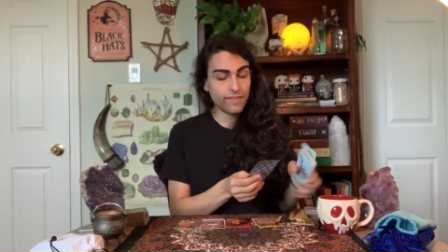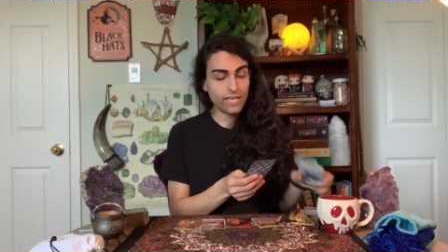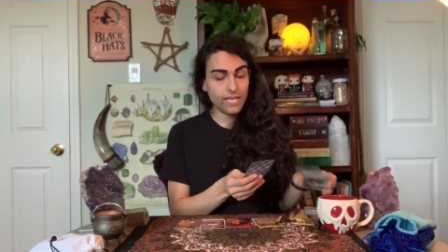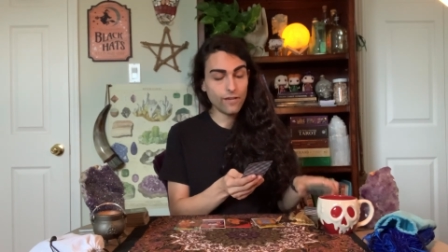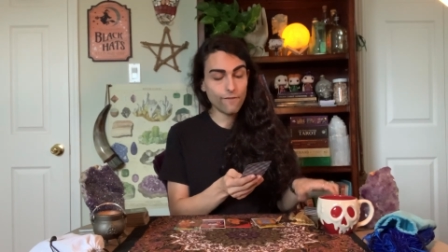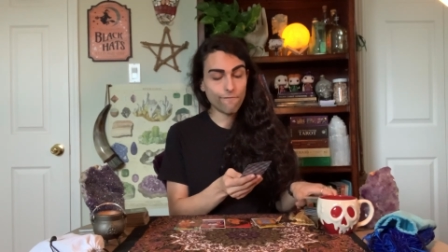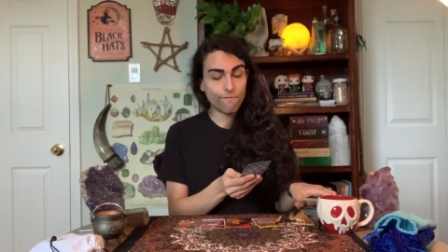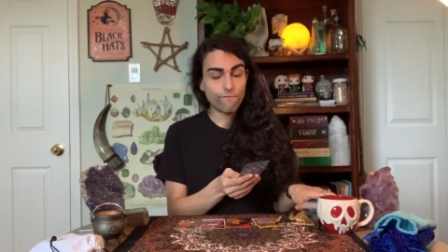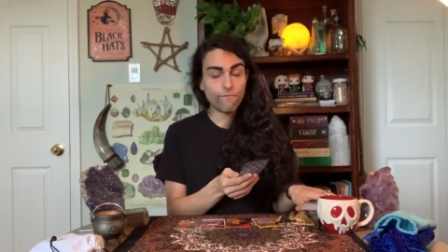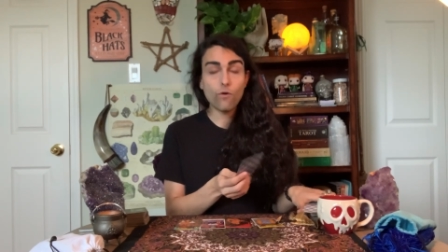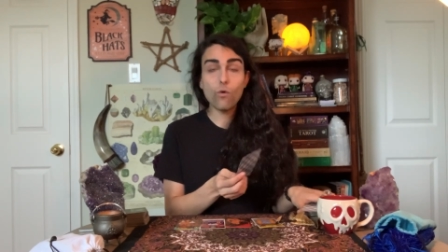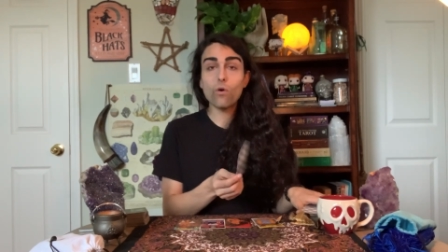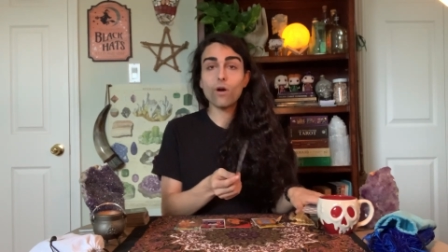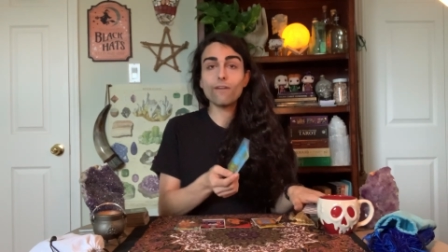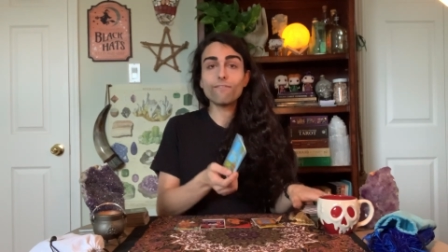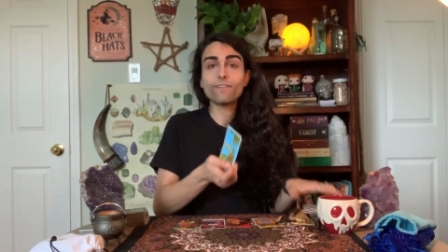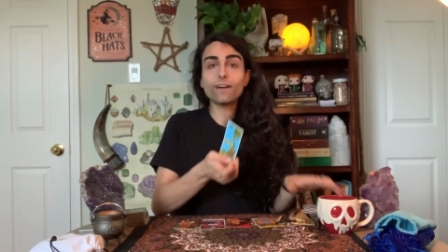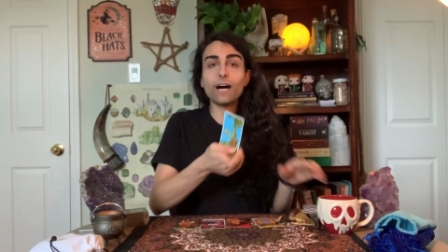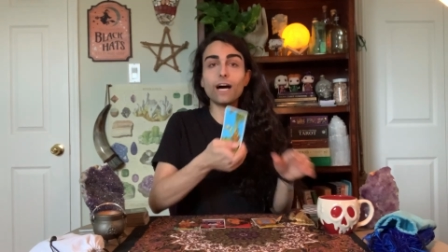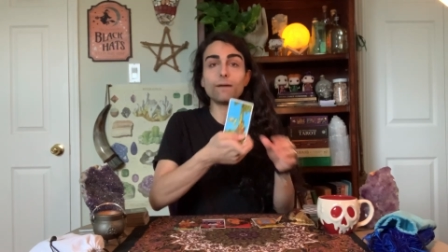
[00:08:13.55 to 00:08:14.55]
the
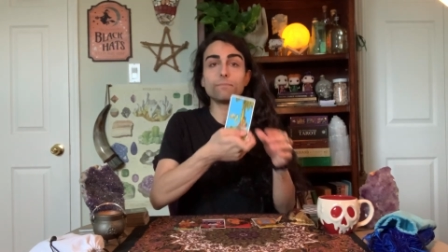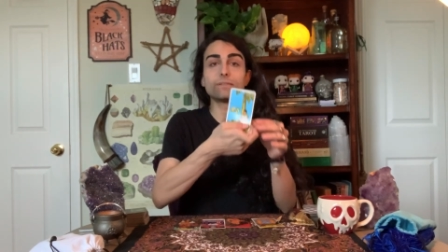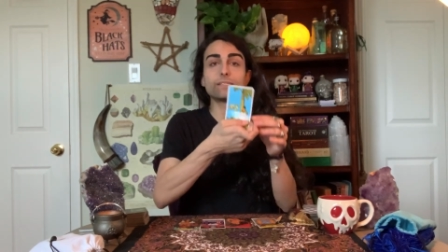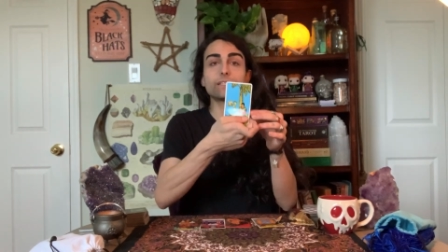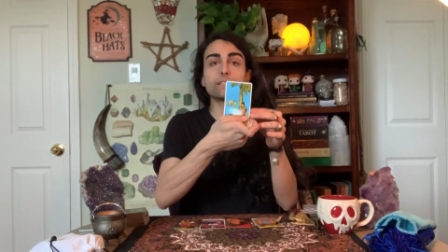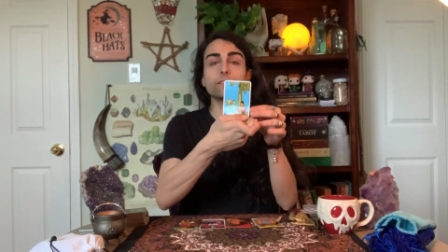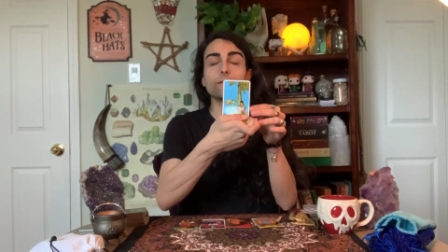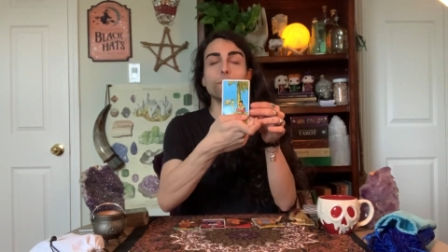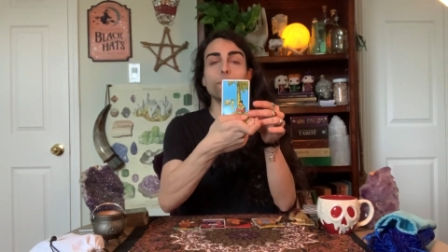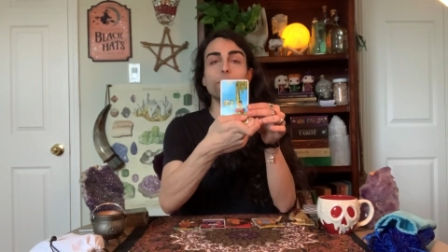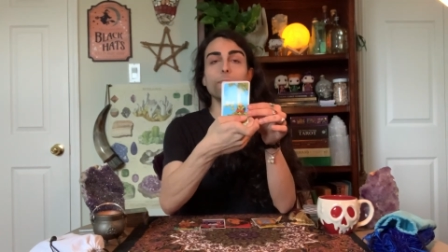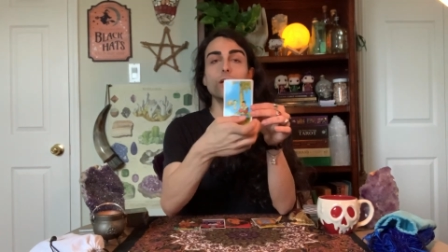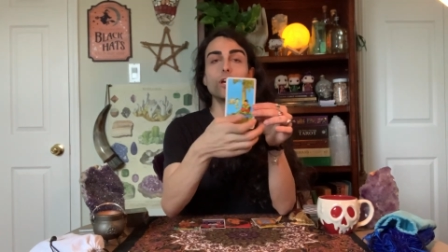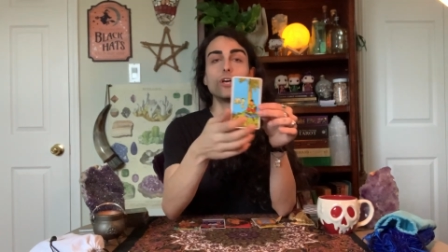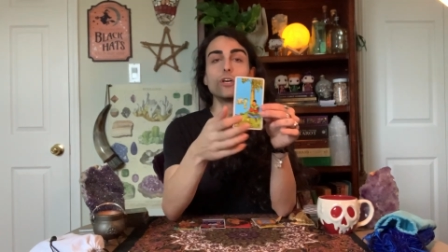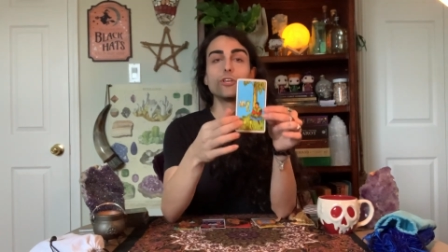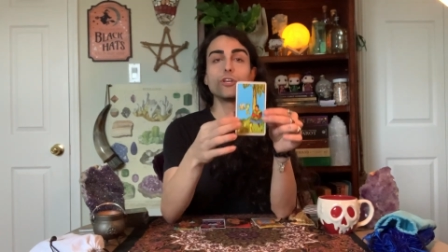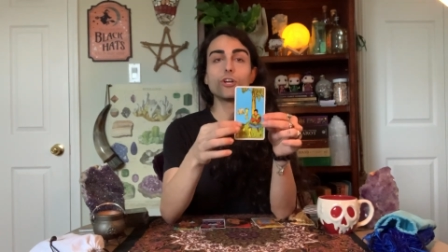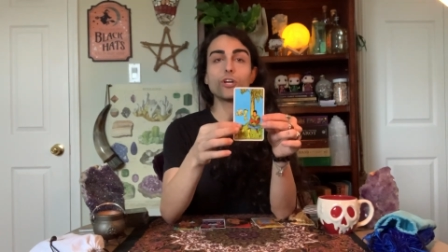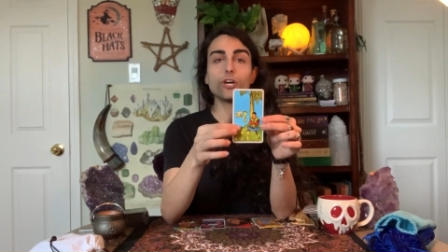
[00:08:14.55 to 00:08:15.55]
Four of Cups,
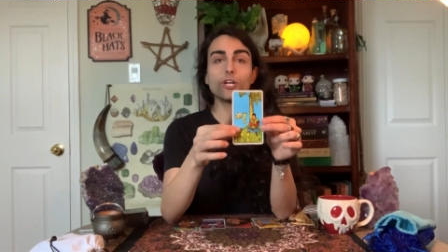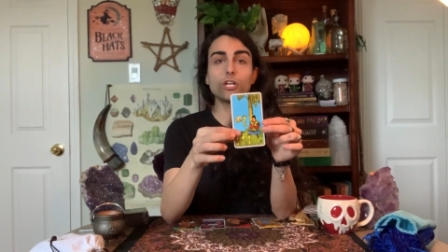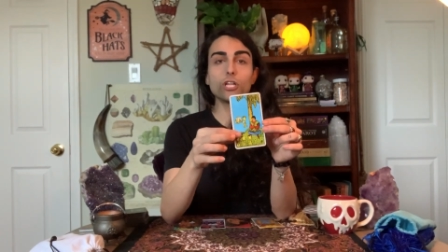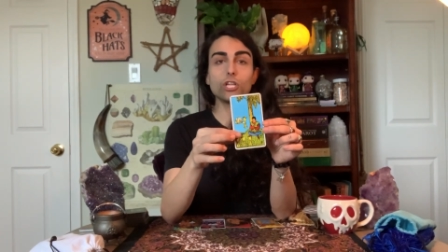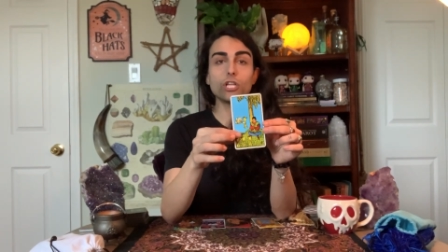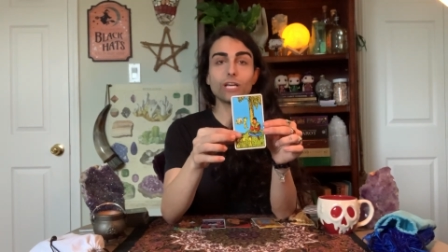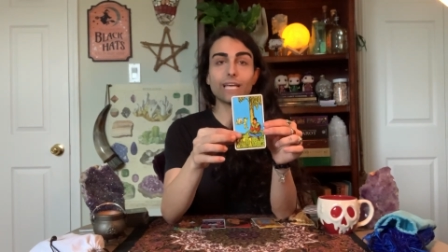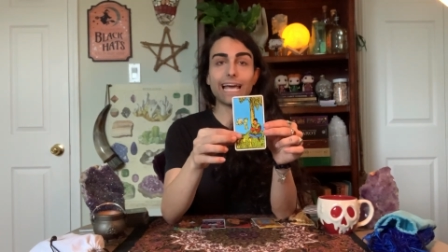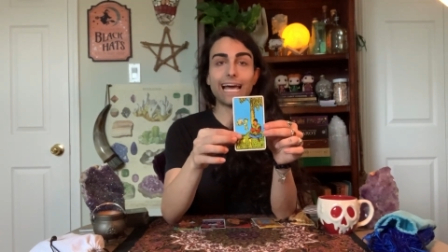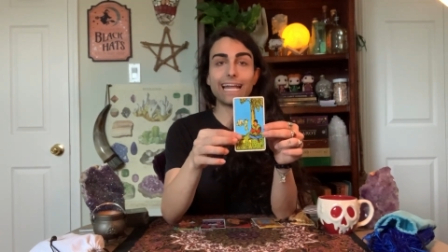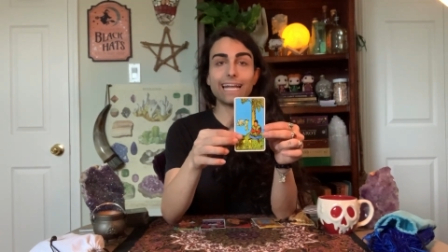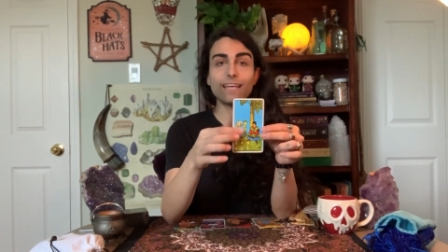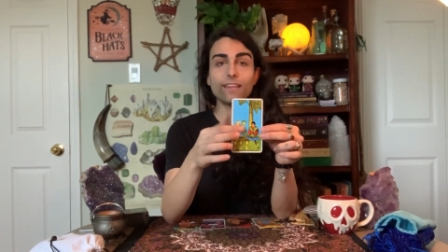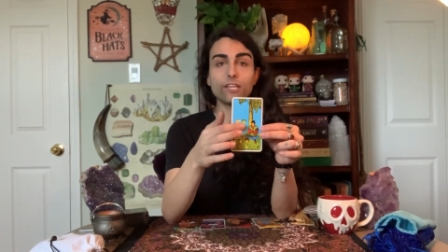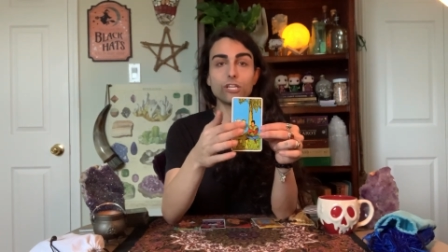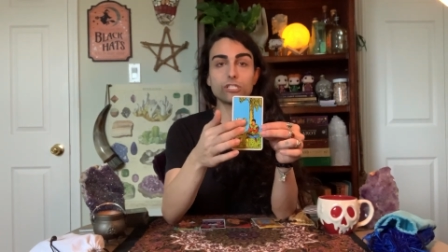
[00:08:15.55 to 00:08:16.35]
you're going to look at it.